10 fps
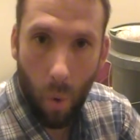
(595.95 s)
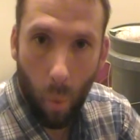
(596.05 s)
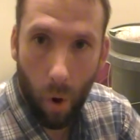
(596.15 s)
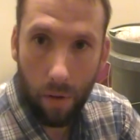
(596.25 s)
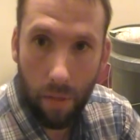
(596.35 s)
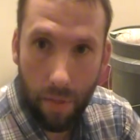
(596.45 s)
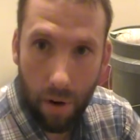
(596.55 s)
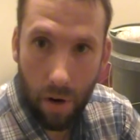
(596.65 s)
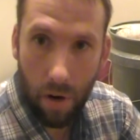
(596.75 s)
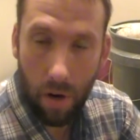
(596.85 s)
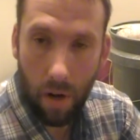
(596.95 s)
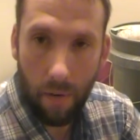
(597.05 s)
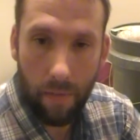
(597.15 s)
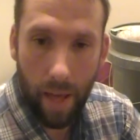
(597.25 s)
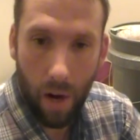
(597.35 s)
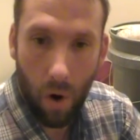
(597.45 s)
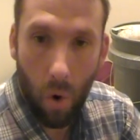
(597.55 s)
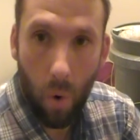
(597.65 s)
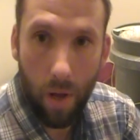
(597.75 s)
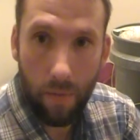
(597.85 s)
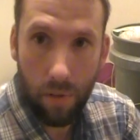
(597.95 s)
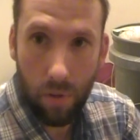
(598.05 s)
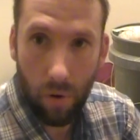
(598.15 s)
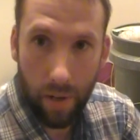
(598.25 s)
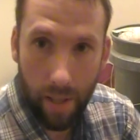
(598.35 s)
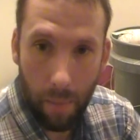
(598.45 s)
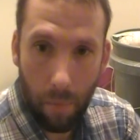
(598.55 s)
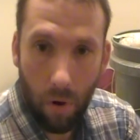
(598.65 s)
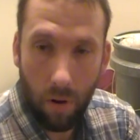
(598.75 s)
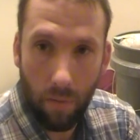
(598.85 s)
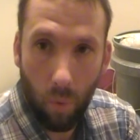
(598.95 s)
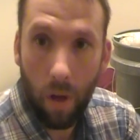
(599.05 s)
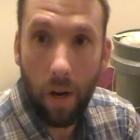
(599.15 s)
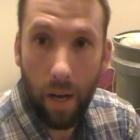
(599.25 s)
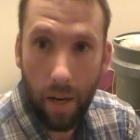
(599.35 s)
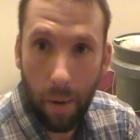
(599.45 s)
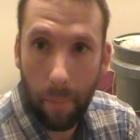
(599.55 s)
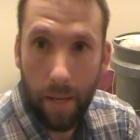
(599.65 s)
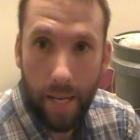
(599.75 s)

1/3 of that whole inventory, that bulk of one item,